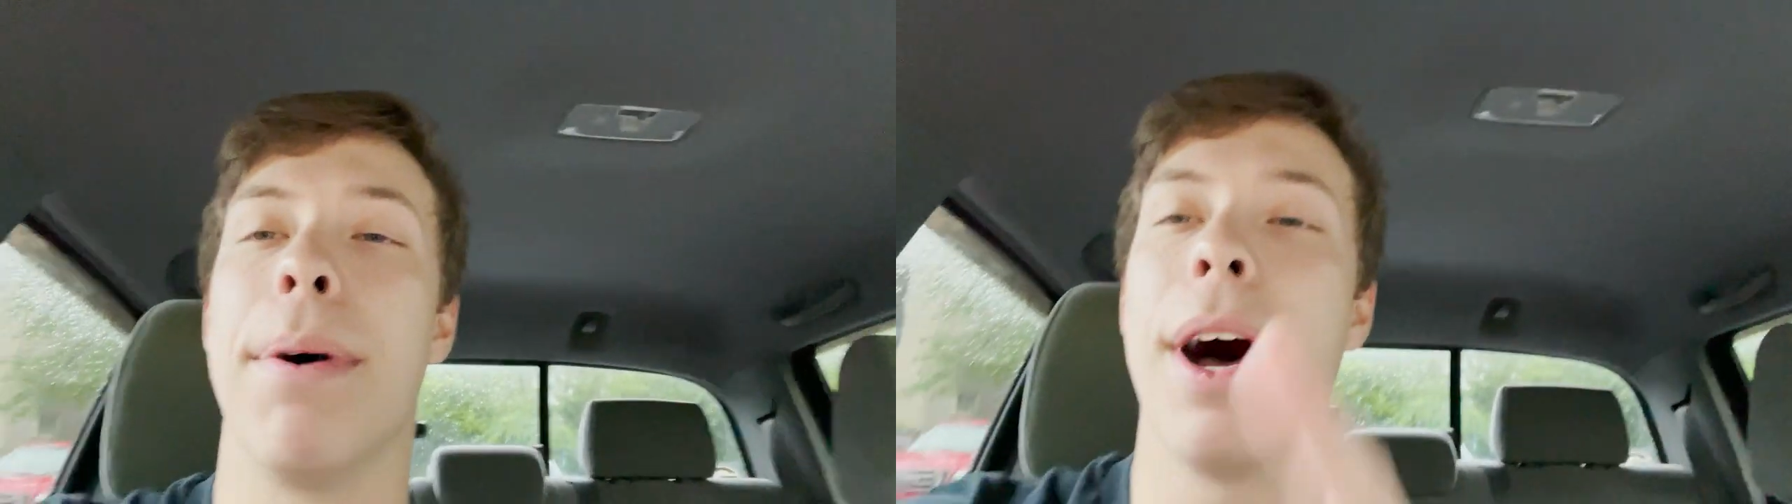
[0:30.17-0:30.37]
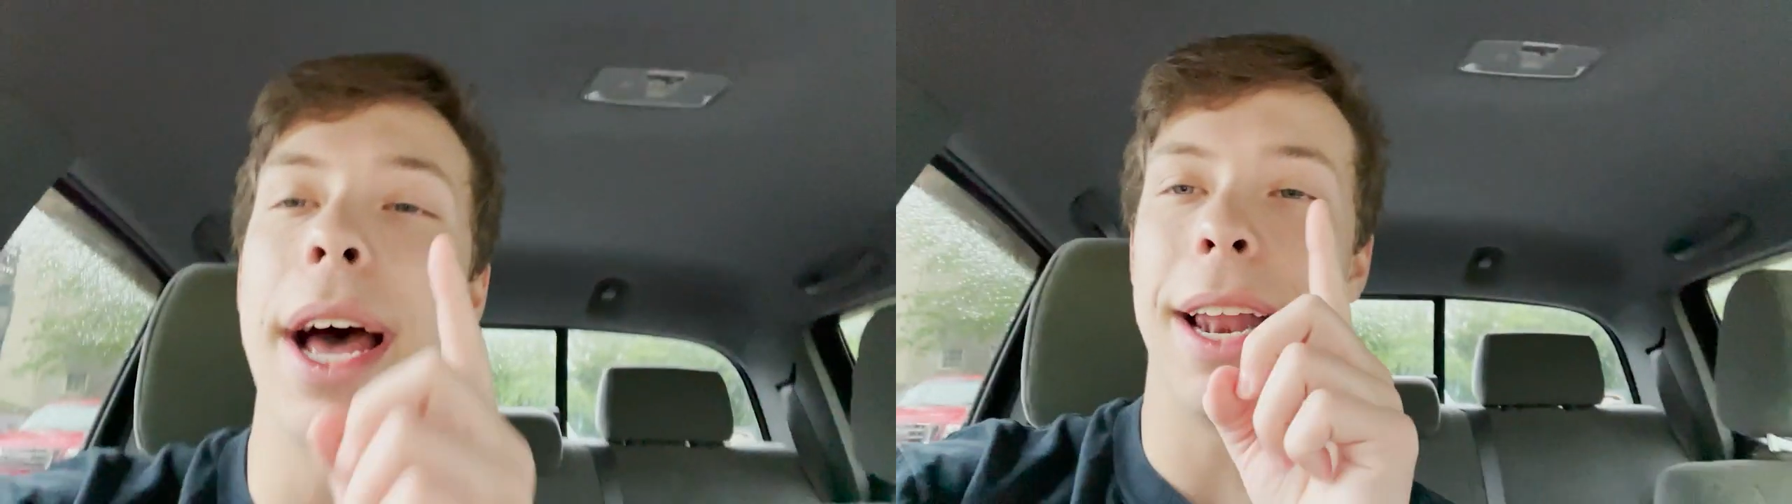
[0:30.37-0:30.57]

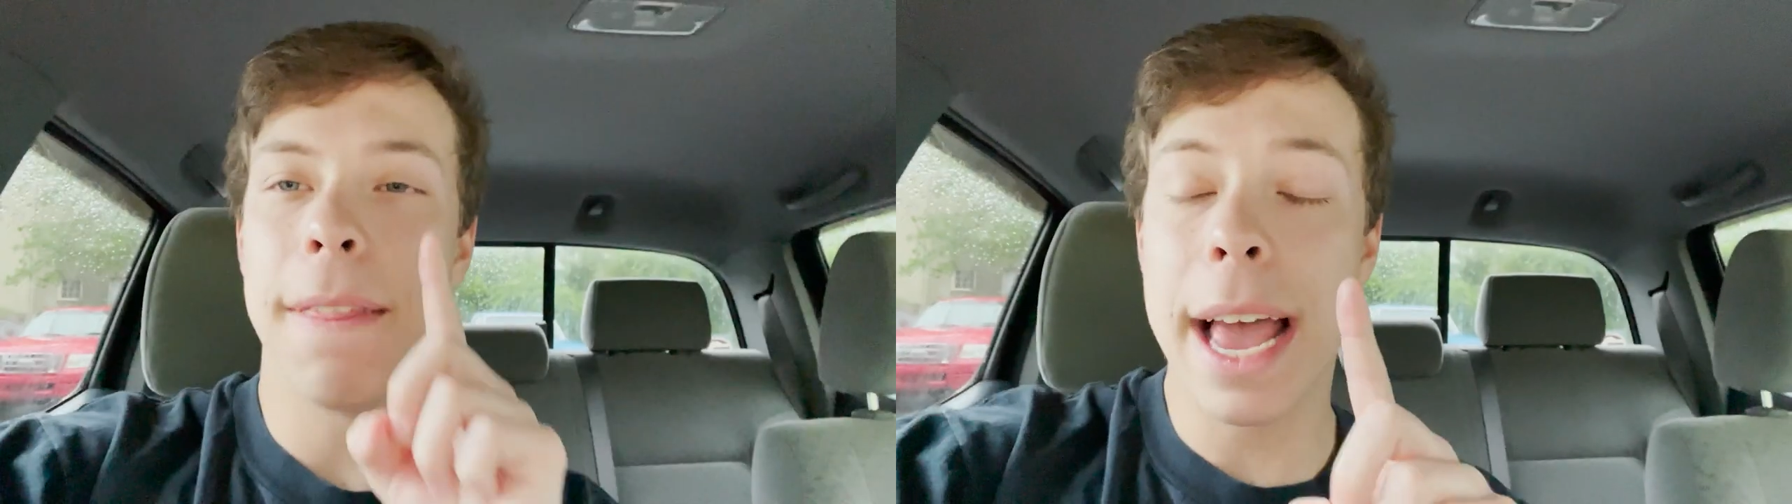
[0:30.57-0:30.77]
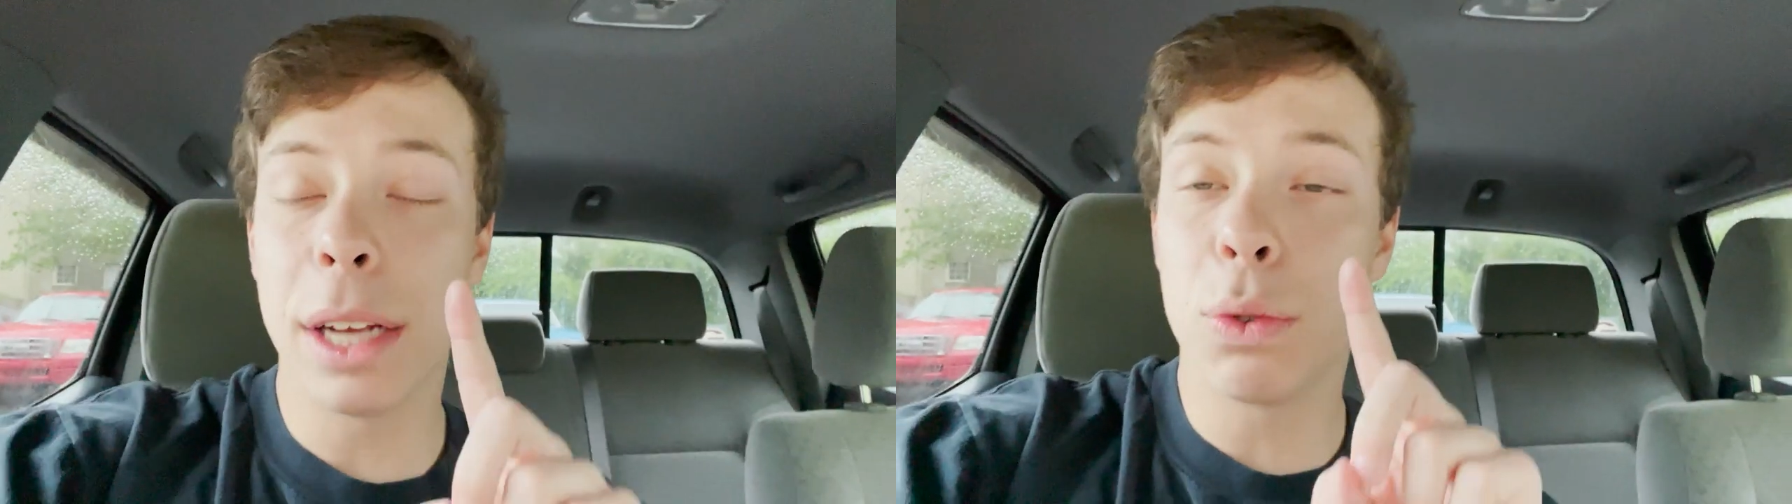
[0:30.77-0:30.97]
but
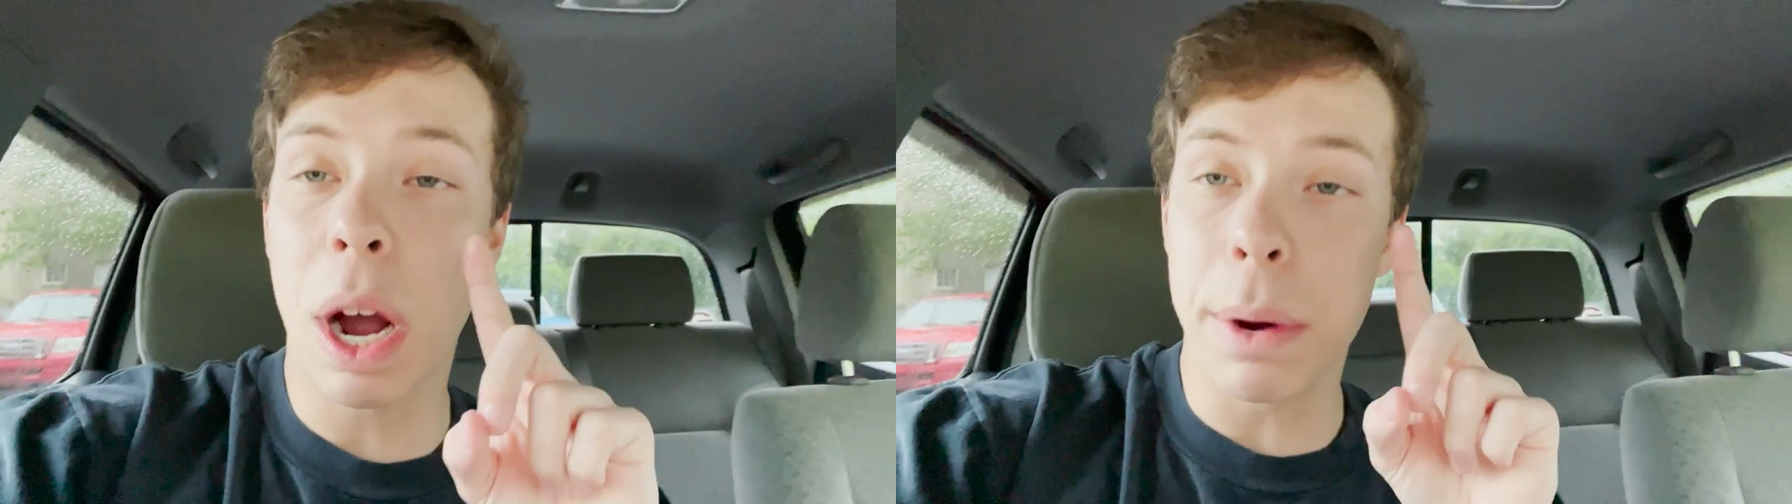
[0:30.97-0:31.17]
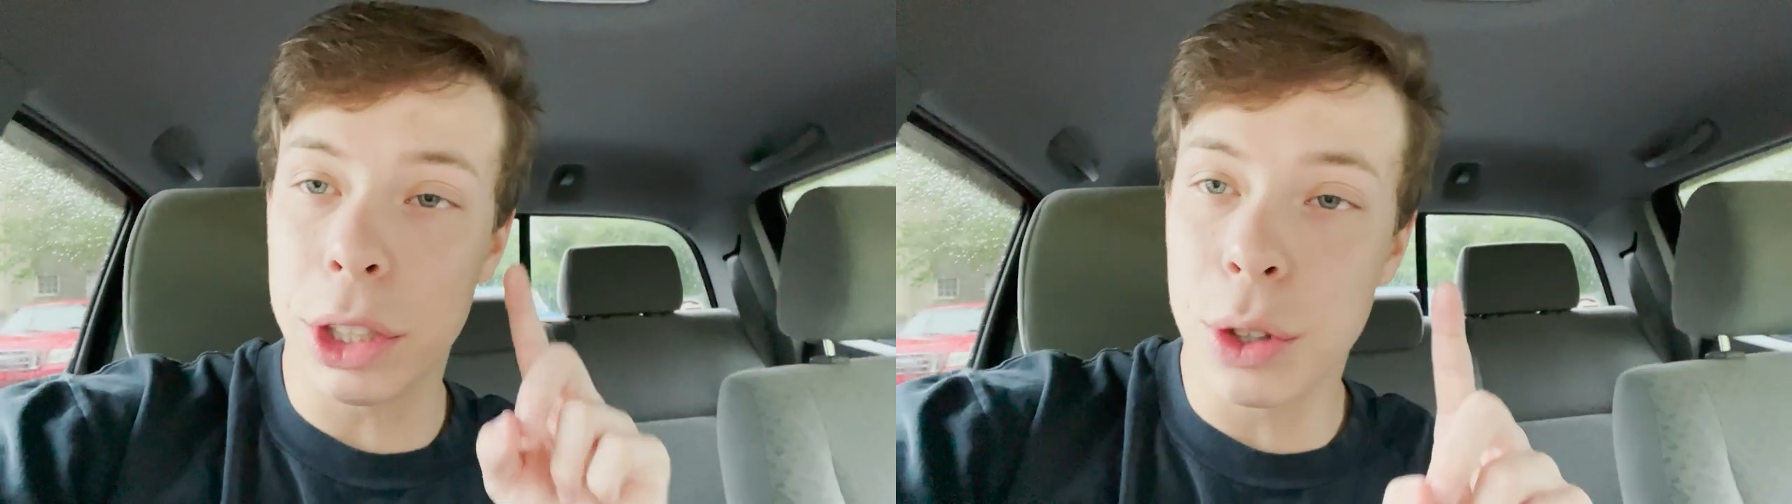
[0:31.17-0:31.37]
that is
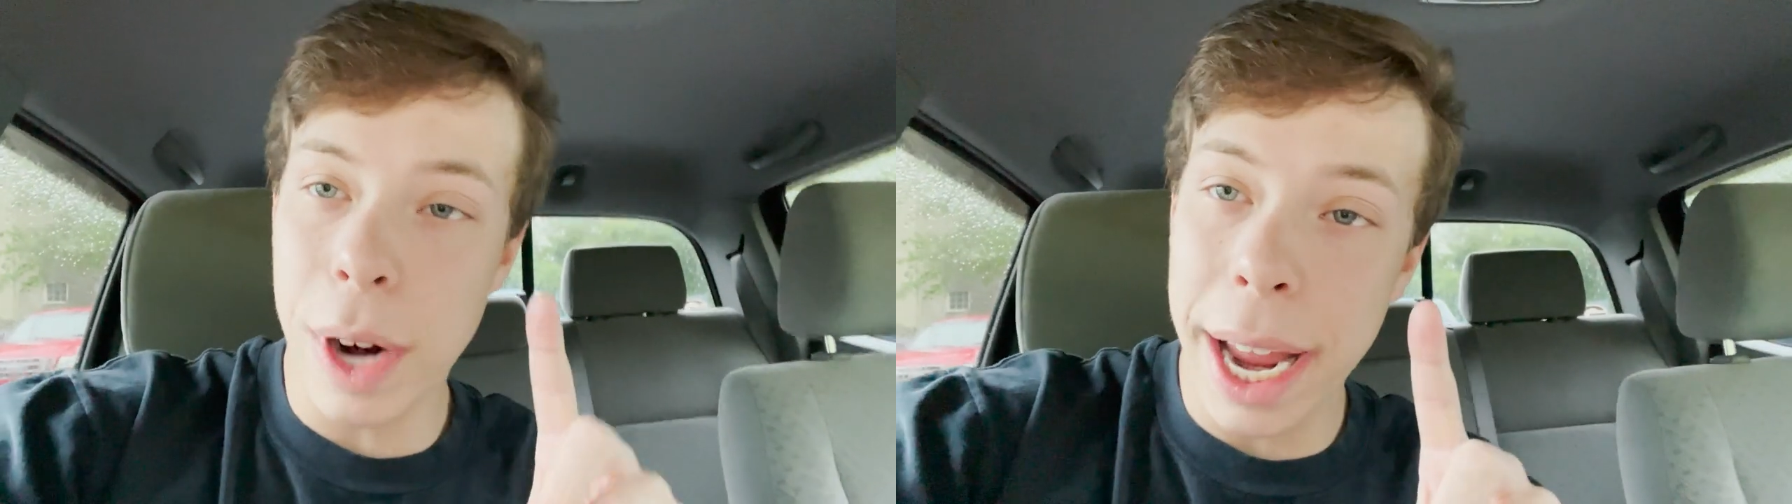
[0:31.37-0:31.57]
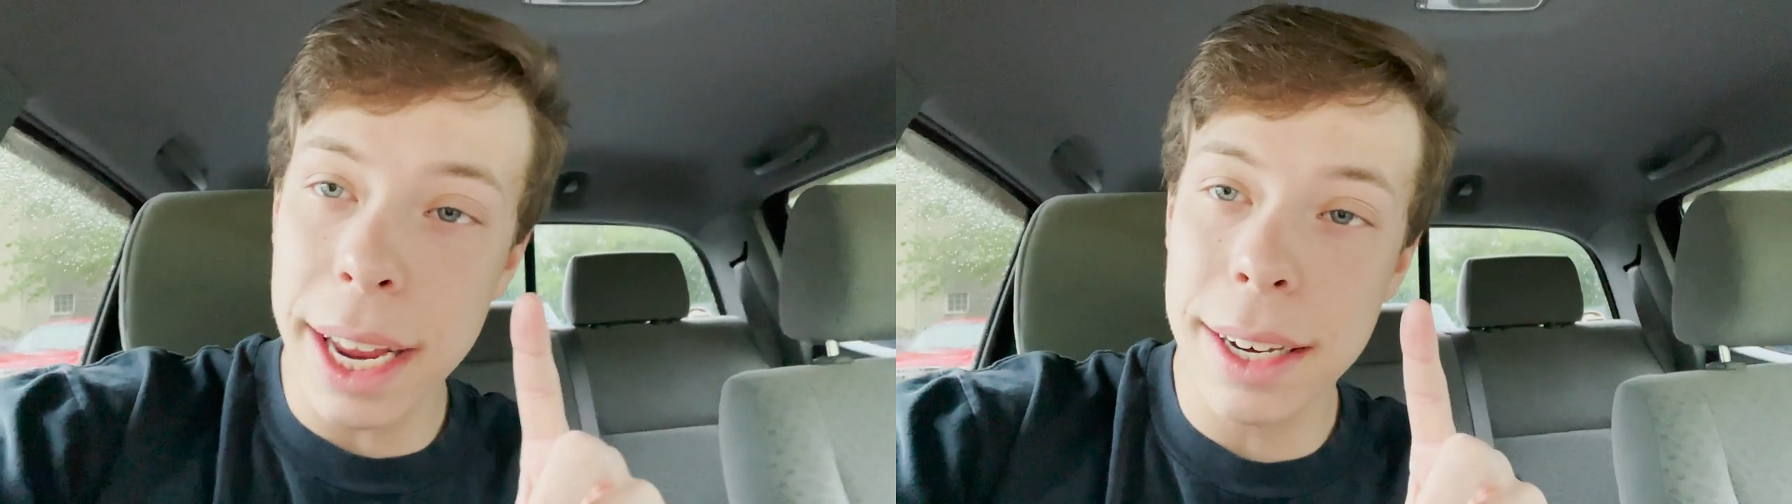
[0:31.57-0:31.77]
why we
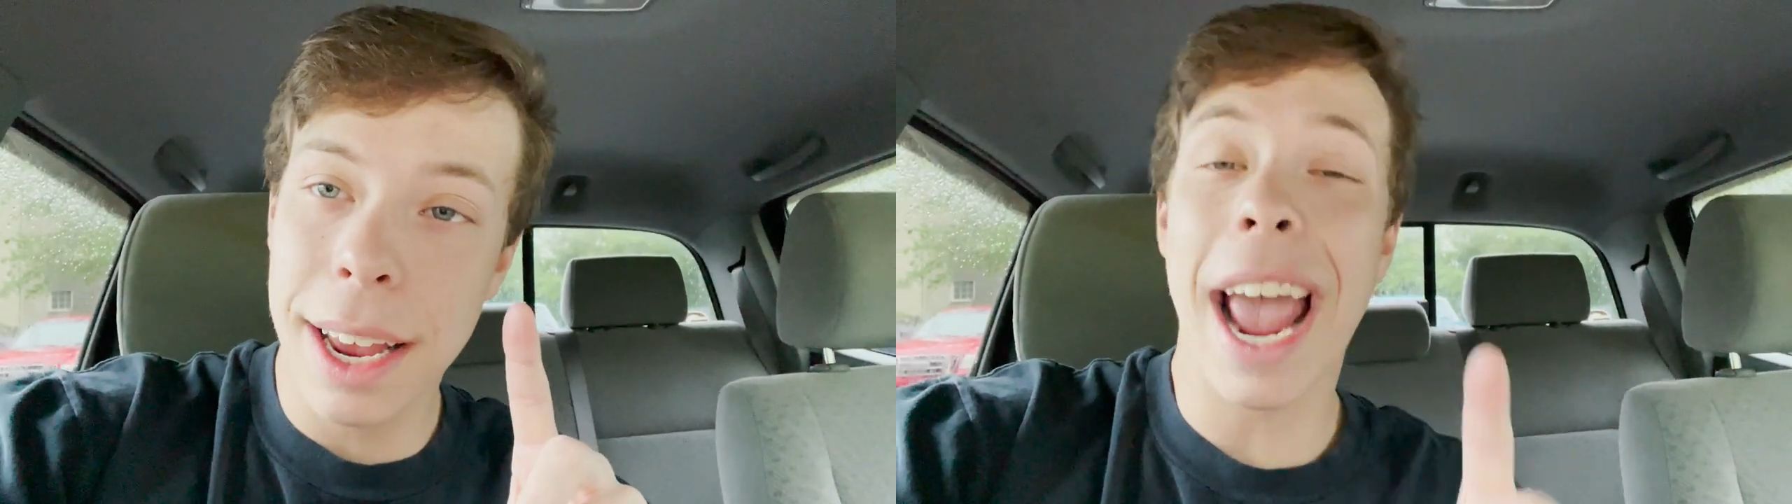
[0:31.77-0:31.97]
train,